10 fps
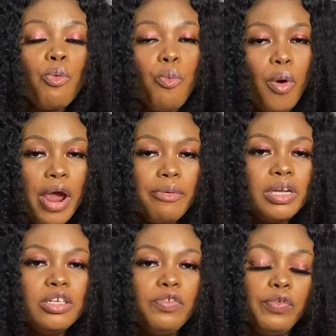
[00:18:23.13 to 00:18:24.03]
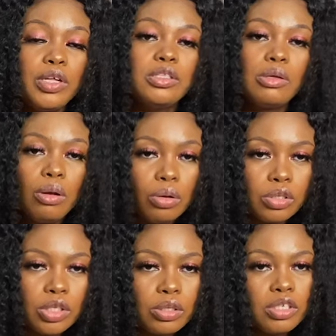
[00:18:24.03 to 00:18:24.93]
wearing different
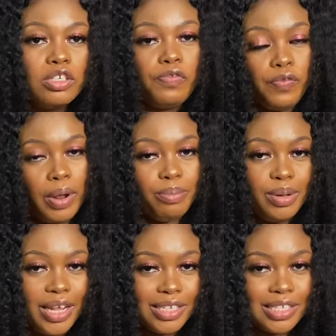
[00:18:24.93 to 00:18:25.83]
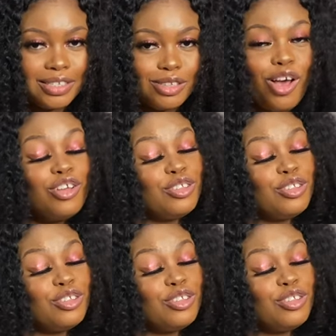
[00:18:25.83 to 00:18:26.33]
clothes to different places.